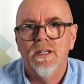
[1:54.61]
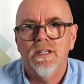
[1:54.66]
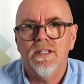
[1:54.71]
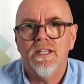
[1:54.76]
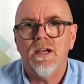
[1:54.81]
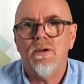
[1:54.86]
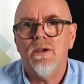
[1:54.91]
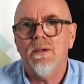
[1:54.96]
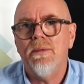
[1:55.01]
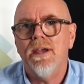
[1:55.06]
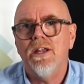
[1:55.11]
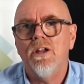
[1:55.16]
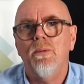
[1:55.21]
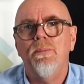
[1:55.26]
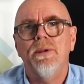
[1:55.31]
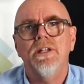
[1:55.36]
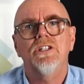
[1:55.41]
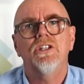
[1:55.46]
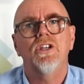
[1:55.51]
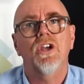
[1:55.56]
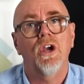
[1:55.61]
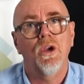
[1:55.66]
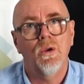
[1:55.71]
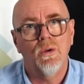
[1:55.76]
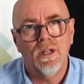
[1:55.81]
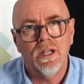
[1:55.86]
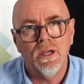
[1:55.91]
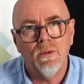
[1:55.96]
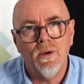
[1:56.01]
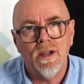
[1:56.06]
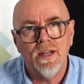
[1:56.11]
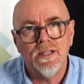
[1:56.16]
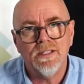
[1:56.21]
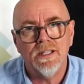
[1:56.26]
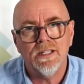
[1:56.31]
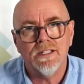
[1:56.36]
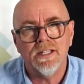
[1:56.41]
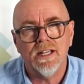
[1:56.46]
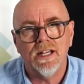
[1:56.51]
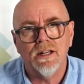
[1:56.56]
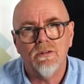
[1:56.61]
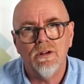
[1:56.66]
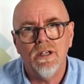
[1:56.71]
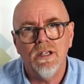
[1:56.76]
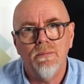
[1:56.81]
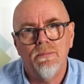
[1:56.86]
Now, it may not be totally wasted salary,